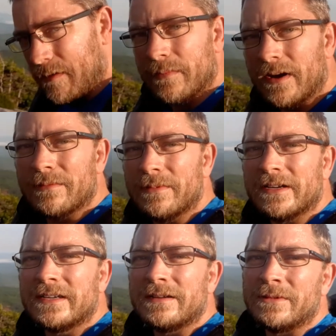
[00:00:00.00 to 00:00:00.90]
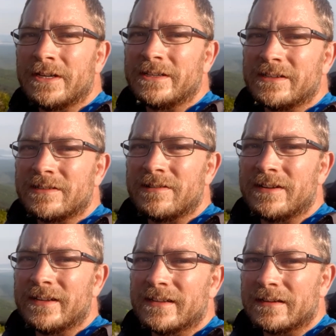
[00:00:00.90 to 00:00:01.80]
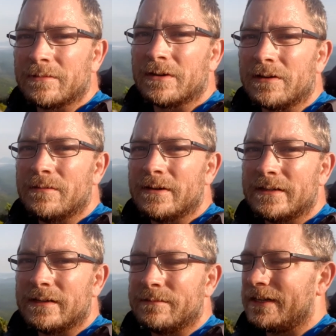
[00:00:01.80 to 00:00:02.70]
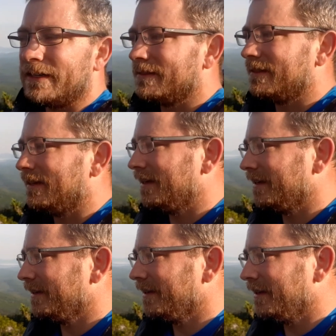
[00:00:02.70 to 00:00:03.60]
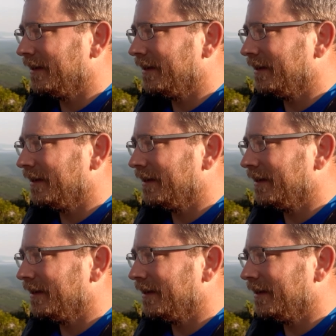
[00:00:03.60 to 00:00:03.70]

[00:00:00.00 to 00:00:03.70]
Made it about 10 miles yesterday. I think I'm going to go about 10 miles today.